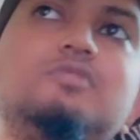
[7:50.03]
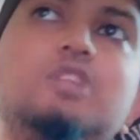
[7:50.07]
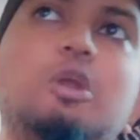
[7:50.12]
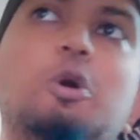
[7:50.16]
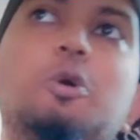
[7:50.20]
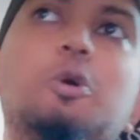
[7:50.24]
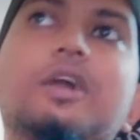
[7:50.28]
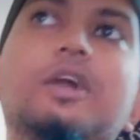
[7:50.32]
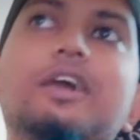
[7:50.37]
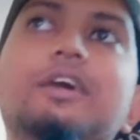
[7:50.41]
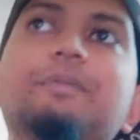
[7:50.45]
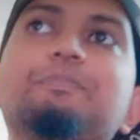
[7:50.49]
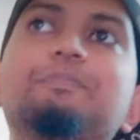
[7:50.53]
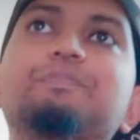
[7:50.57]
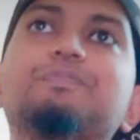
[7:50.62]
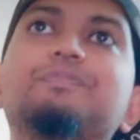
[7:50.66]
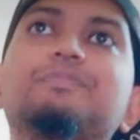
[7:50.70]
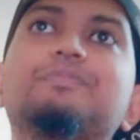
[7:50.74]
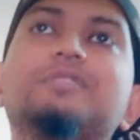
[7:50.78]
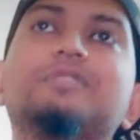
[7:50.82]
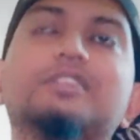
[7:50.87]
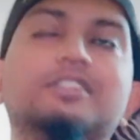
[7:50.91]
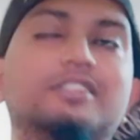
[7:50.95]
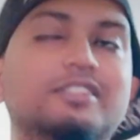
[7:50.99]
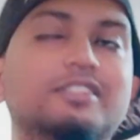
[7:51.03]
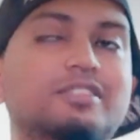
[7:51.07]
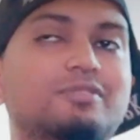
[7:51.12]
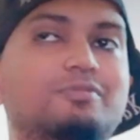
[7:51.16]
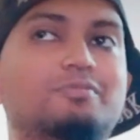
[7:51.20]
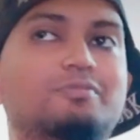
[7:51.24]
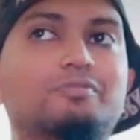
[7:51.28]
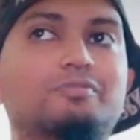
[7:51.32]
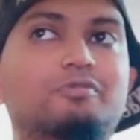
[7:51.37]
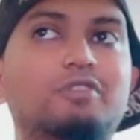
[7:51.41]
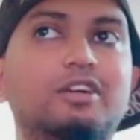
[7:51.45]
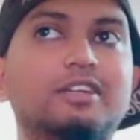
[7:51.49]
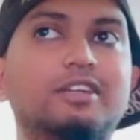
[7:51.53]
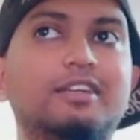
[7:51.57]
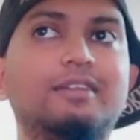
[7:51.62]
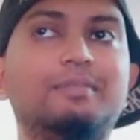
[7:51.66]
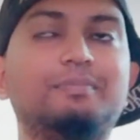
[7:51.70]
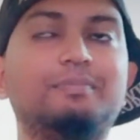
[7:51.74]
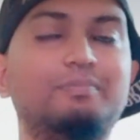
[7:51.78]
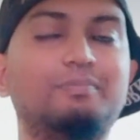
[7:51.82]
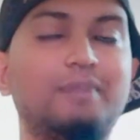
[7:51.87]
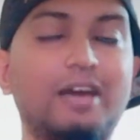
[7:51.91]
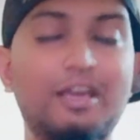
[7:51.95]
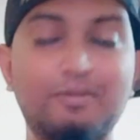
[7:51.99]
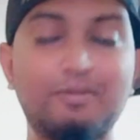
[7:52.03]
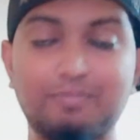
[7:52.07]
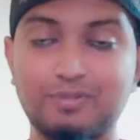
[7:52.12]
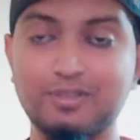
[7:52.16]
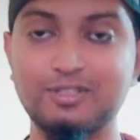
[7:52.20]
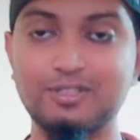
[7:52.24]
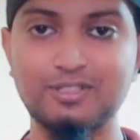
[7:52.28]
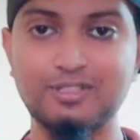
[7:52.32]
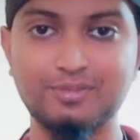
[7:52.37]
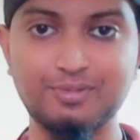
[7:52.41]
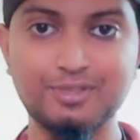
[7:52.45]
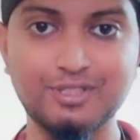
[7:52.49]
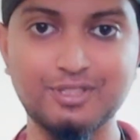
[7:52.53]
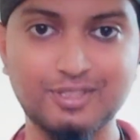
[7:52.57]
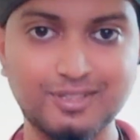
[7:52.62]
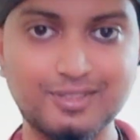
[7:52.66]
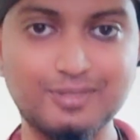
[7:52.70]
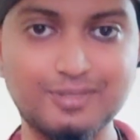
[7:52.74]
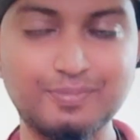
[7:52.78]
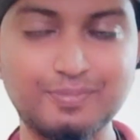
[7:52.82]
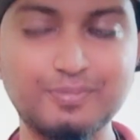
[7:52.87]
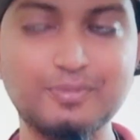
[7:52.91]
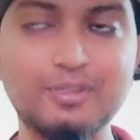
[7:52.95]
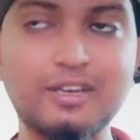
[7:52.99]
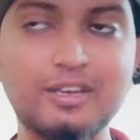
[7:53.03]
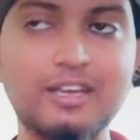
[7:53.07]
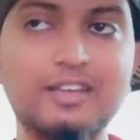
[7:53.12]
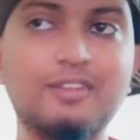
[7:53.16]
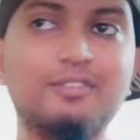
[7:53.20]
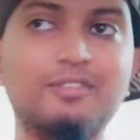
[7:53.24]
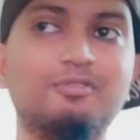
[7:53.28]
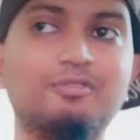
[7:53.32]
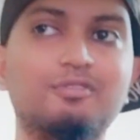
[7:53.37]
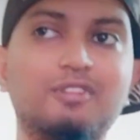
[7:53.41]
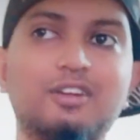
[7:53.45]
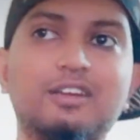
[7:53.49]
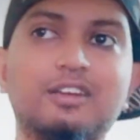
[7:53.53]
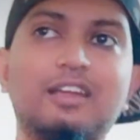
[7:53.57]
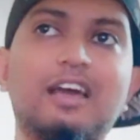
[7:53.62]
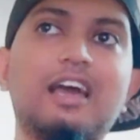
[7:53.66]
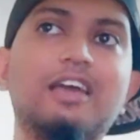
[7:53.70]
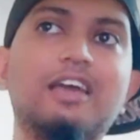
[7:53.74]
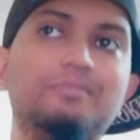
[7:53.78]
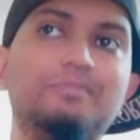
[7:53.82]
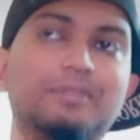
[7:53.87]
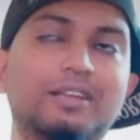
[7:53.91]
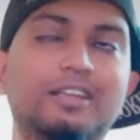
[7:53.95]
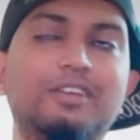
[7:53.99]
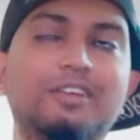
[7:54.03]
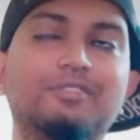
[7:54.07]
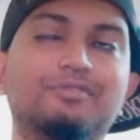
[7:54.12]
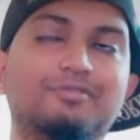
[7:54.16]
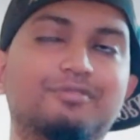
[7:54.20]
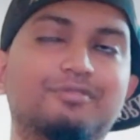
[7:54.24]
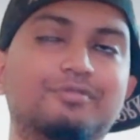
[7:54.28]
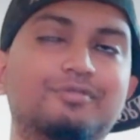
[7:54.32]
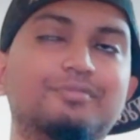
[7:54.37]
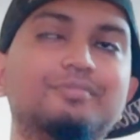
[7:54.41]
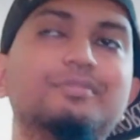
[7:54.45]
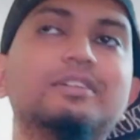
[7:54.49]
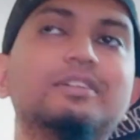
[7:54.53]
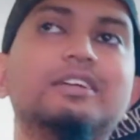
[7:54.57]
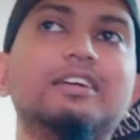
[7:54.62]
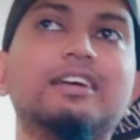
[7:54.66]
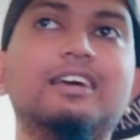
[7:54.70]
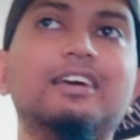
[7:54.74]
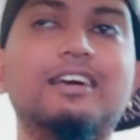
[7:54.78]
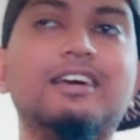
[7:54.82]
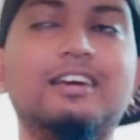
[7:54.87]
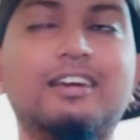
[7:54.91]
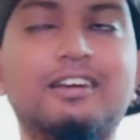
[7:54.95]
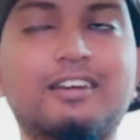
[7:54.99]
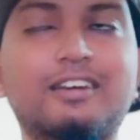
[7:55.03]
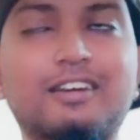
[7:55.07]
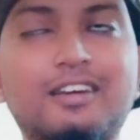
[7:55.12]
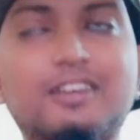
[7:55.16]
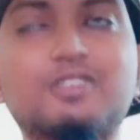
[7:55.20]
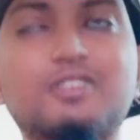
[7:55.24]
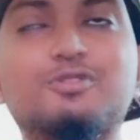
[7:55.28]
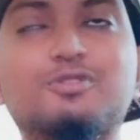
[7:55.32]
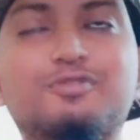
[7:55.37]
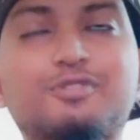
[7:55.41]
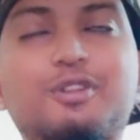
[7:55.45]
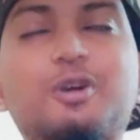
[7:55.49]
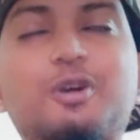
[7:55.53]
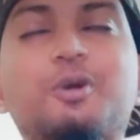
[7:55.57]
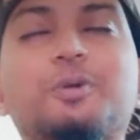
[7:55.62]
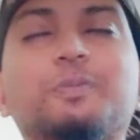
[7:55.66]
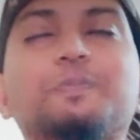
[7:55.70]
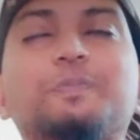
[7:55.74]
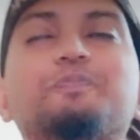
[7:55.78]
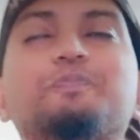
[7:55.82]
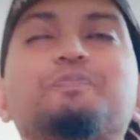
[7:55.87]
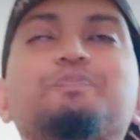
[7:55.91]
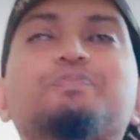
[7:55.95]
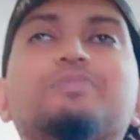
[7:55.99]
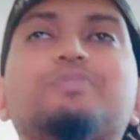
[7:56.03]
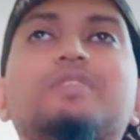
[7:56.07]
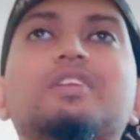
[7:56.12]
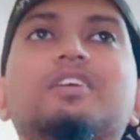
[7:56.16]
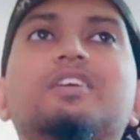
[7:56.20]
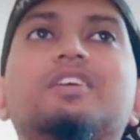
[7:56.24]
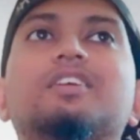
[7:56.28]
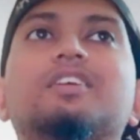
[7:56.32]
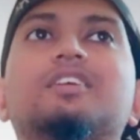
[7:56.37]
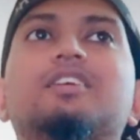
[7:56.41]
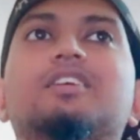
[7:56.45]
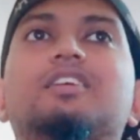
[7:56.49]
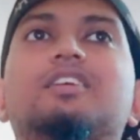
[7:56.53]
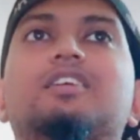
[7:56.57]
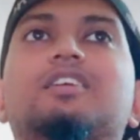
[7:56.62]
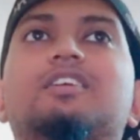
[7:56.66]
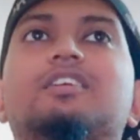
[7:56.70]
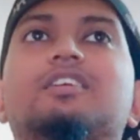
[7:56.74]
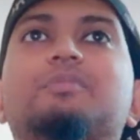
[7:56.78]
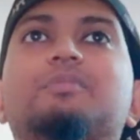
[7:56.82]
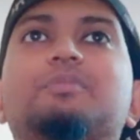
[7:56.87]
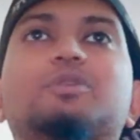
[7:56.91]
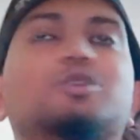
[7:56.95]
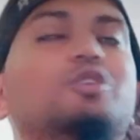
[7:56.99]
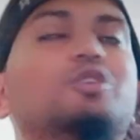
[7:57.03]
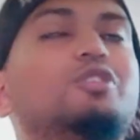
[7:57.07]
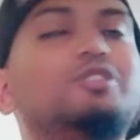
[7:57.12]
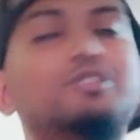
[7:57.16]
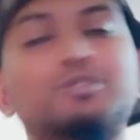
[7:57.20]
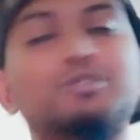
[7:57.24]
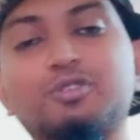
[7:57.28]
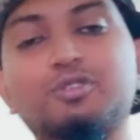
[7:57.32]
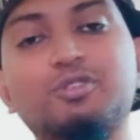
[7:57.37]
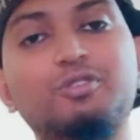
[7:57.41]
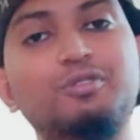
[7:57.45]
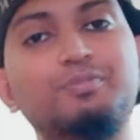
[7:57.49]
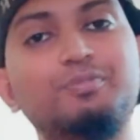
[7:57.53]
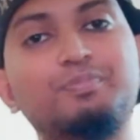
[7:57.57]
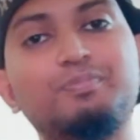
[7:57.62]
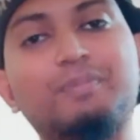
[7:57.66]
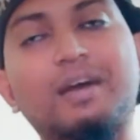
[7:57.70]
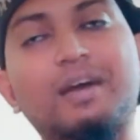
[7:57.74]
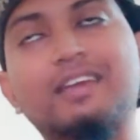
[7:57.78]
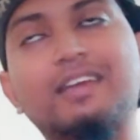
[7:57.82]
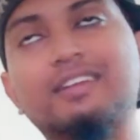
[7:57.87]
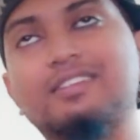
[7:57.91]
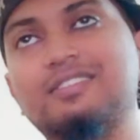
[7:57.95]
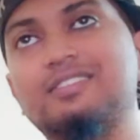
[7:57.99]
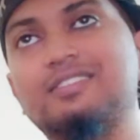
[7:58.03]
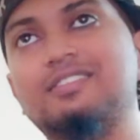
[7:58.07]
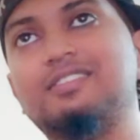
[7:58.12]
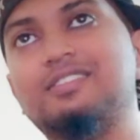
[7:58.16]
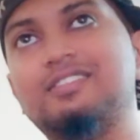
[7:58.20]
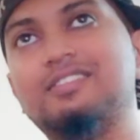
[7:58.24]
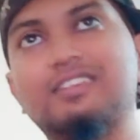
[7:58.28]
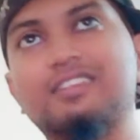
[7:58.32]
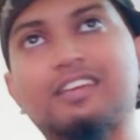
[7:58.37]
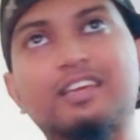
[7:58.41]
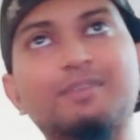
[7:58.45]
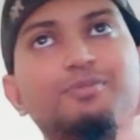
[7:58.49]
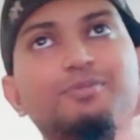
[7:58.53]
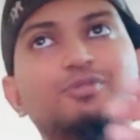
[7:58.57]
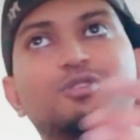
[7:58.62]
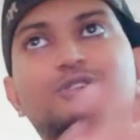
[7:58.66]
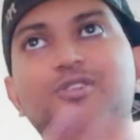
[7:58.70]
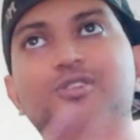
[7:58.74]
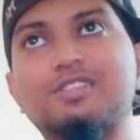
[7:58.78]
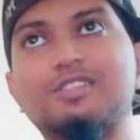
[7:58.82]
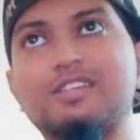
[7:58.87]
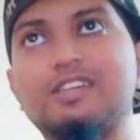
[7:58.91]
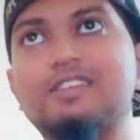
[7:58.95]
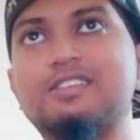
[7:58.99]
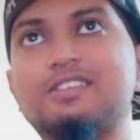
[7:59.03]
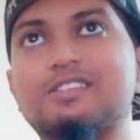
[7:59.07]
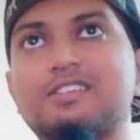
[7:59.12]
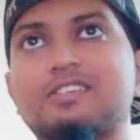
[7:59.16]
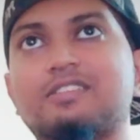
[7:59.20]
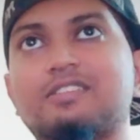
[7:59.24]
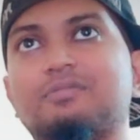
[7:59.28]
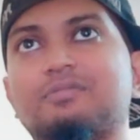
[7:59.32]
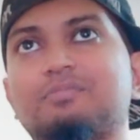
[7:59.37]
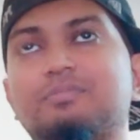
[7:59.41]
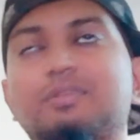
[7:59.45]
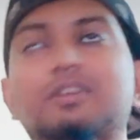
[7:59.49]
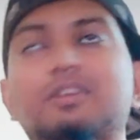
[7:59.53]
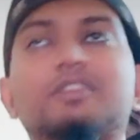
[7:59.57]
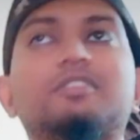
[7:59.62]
Okay, this is what my perception and what I believe as of now, because mind keeps on changing, but